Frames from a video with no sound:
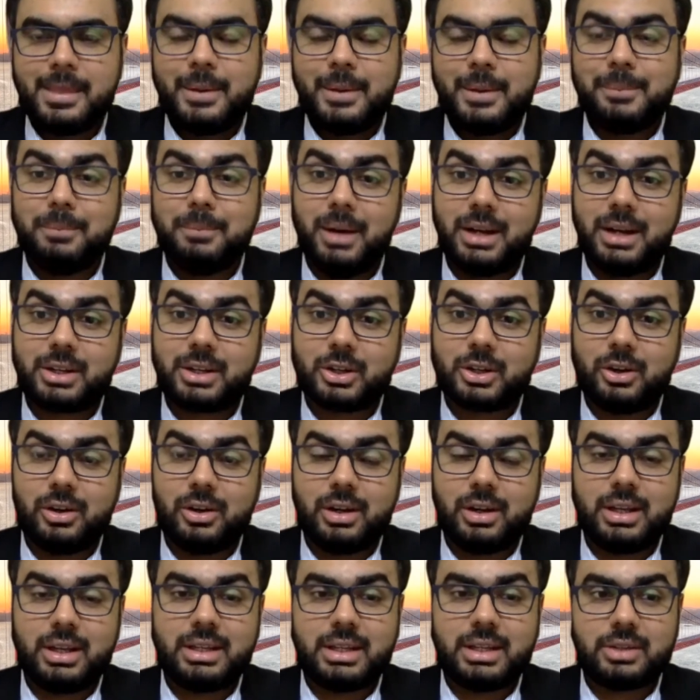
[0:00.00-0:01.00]
But
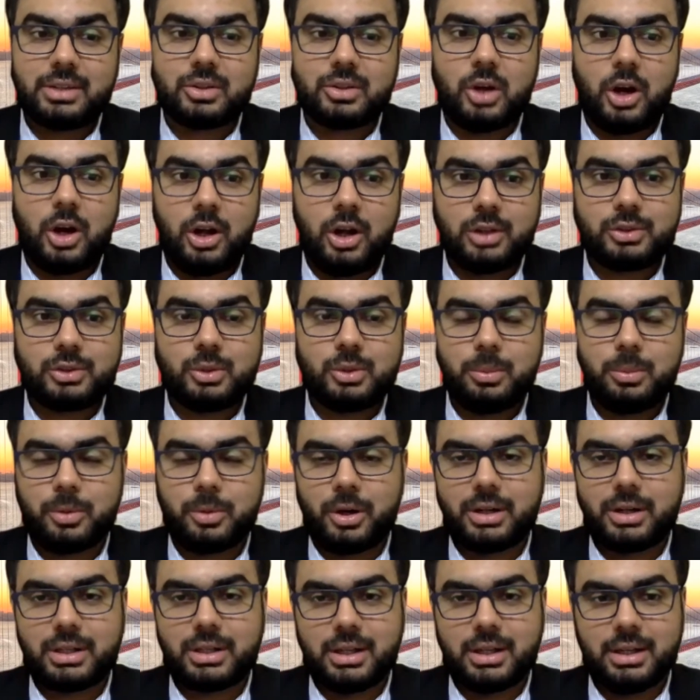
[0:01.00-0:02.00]
it has also
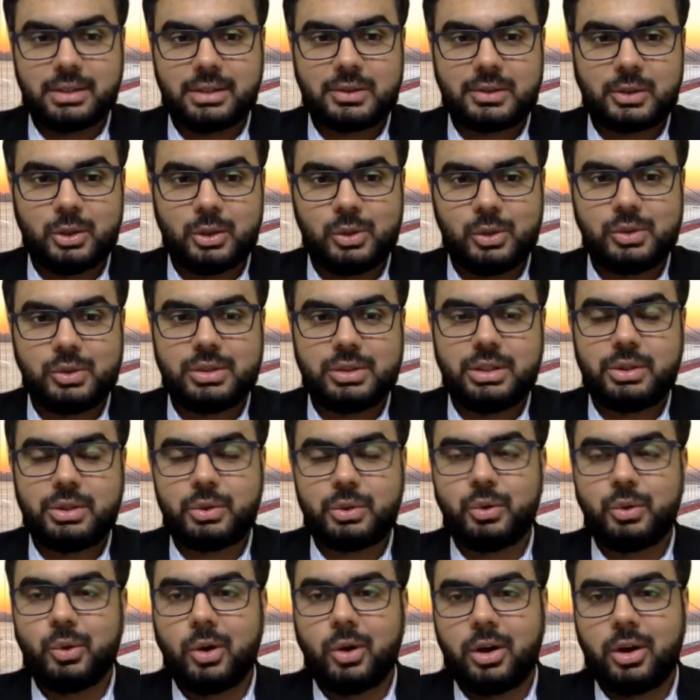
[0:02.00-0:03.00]
brought us closer
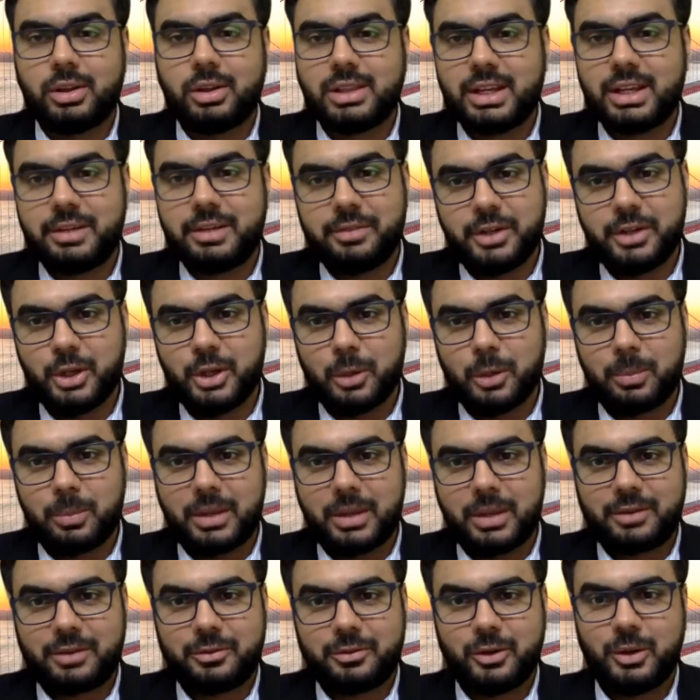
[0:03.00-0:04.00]
through online video
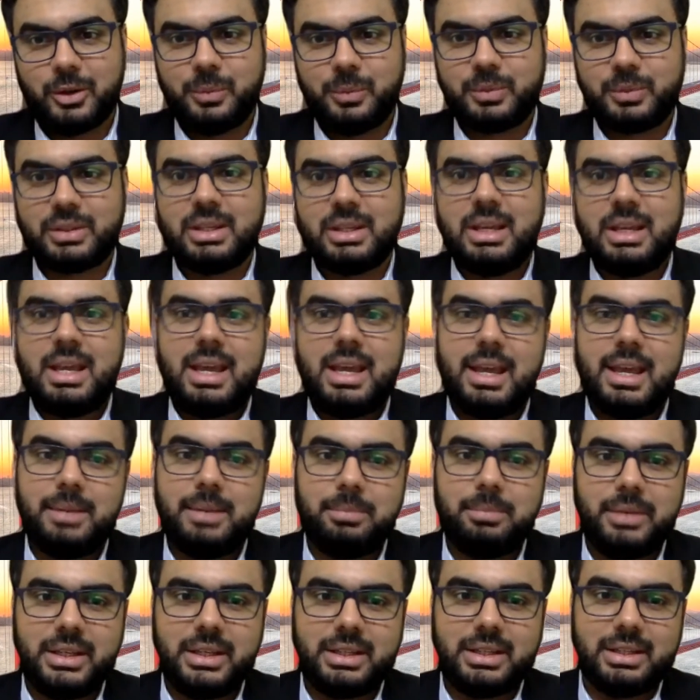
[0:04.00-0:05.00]
platforms and
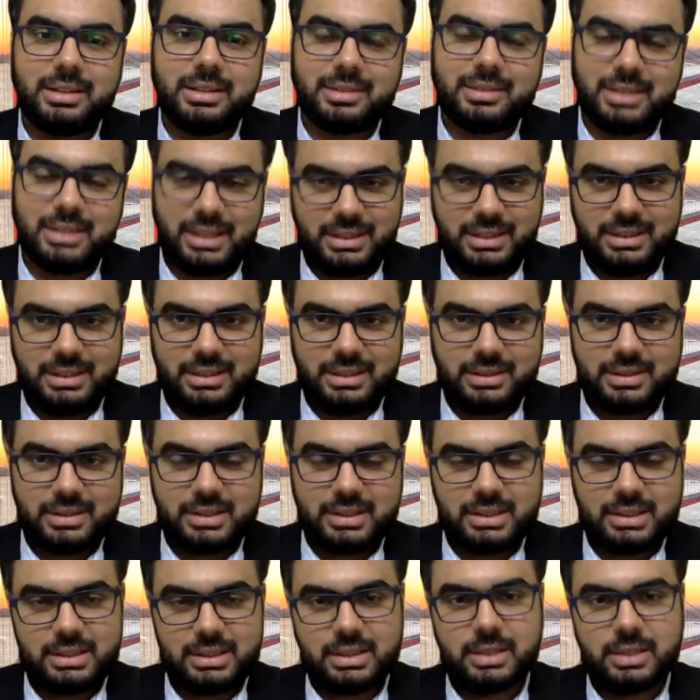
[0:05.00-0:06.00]
meetings like
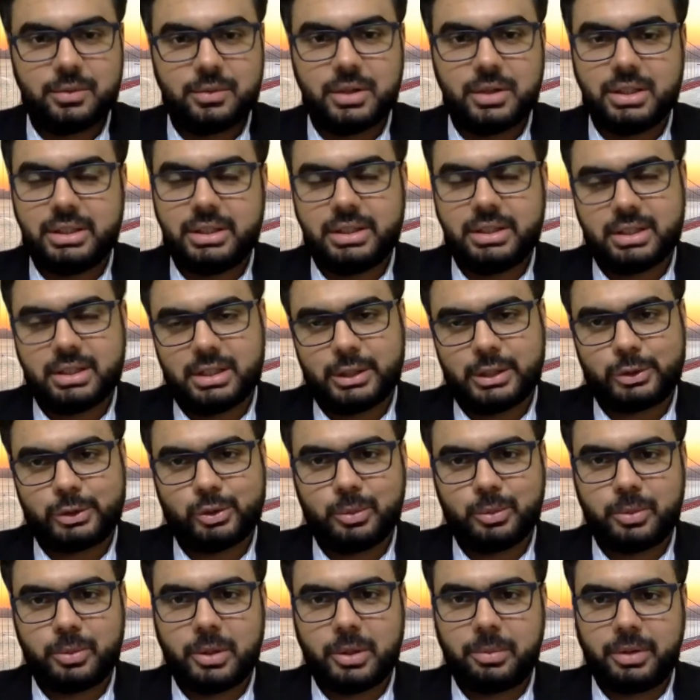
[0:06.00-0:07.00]
this, the World Intellectual
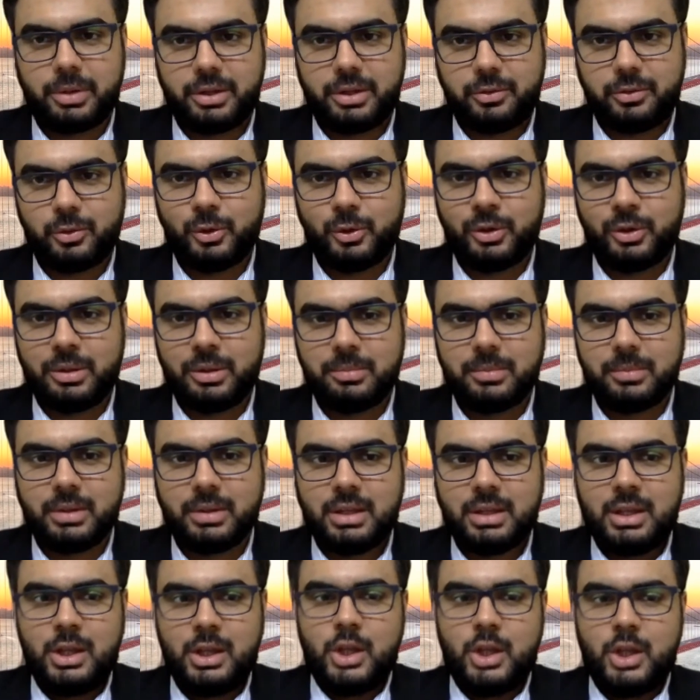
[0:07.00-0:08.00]
Property Forum.
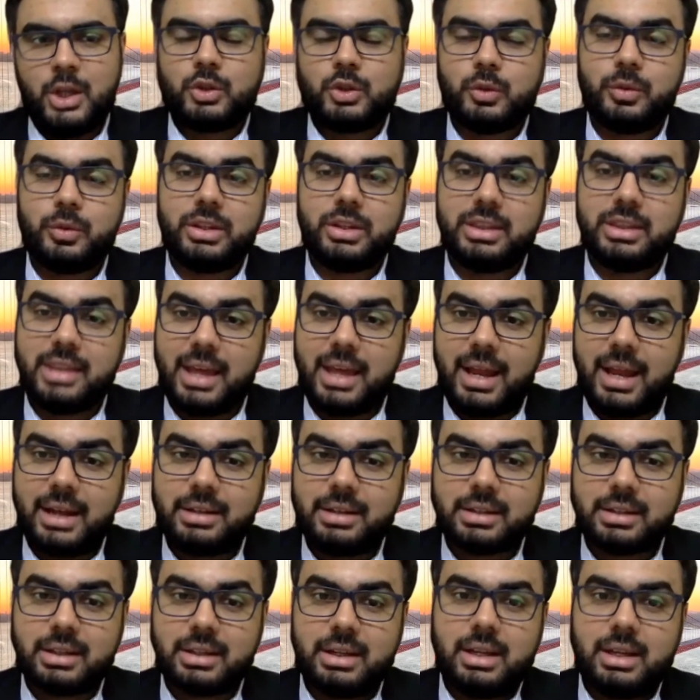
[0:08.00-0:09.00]
So with
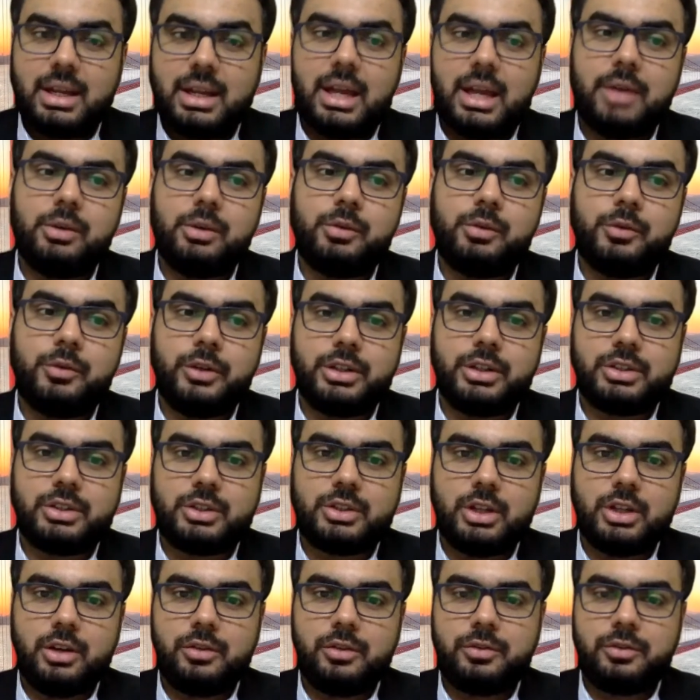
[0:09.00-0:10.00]
that, I would first
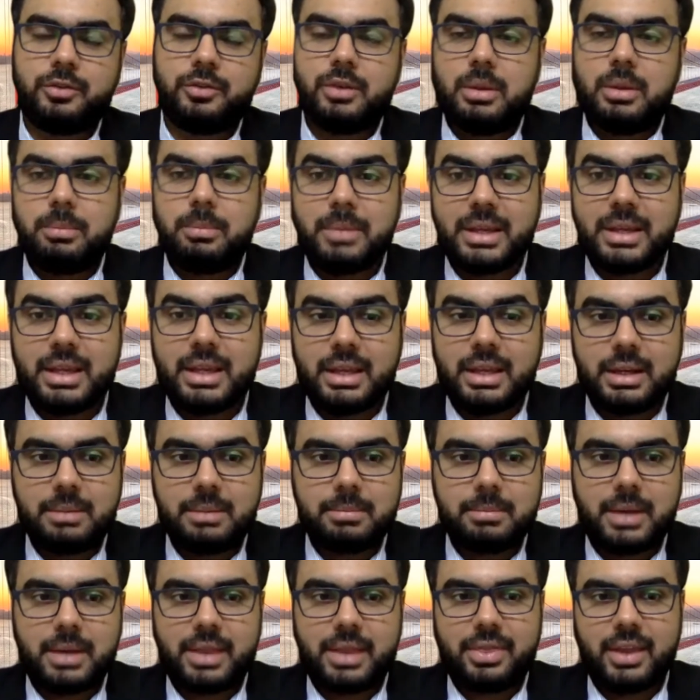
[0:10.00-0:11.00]
off begin
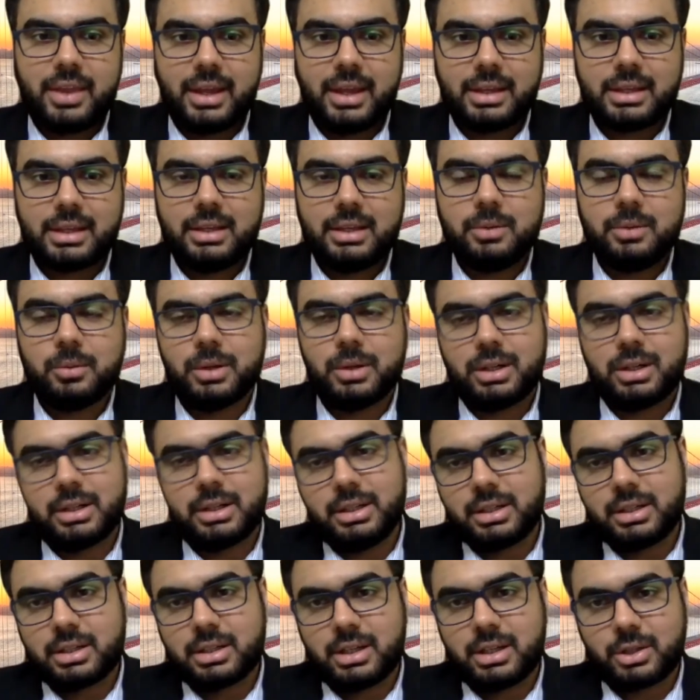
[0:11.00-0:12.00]
by thanking World
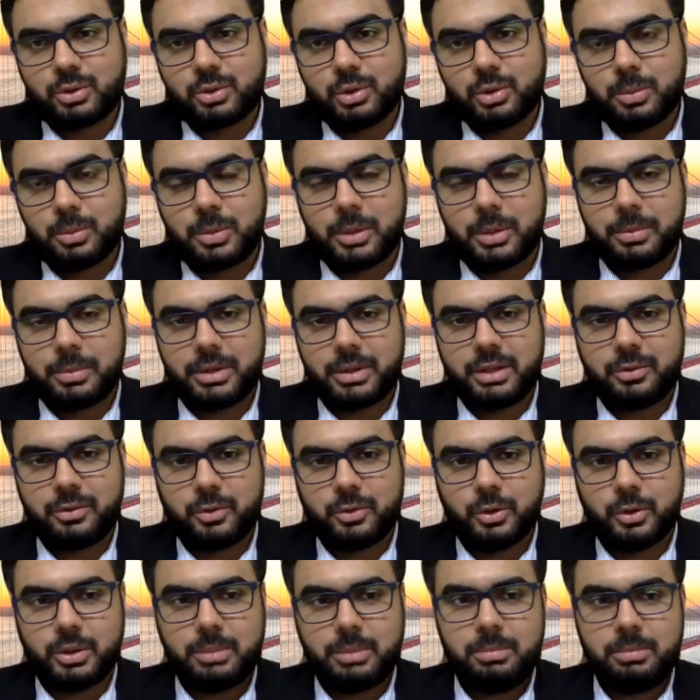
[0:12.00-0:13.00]
Intellectual Property
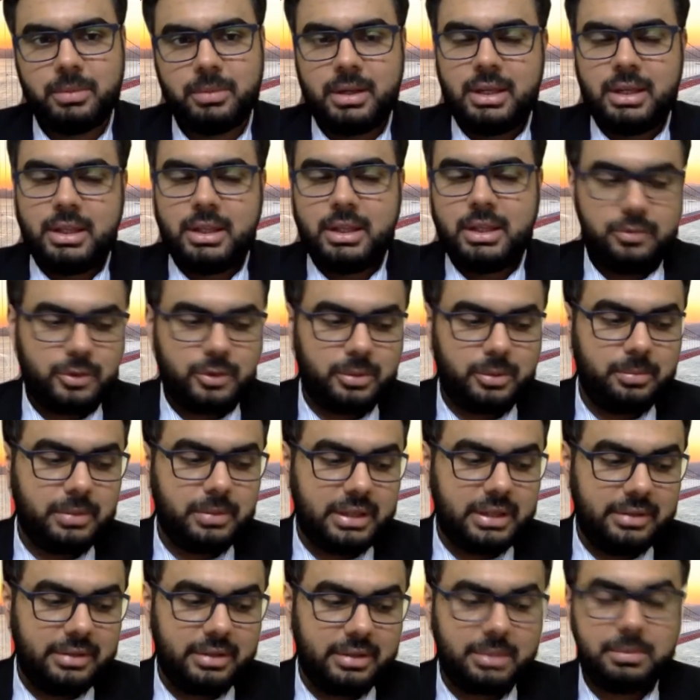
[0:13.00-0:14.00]
Forum for
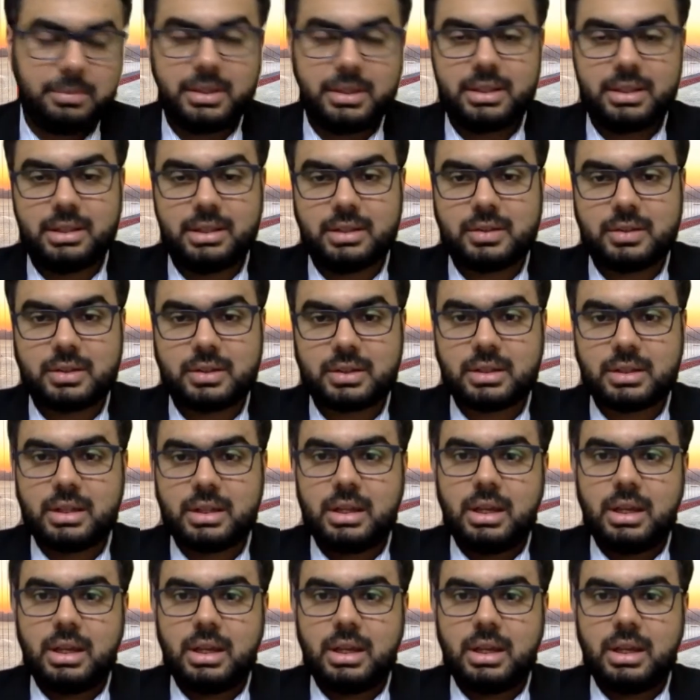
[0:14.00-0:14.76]
giving me this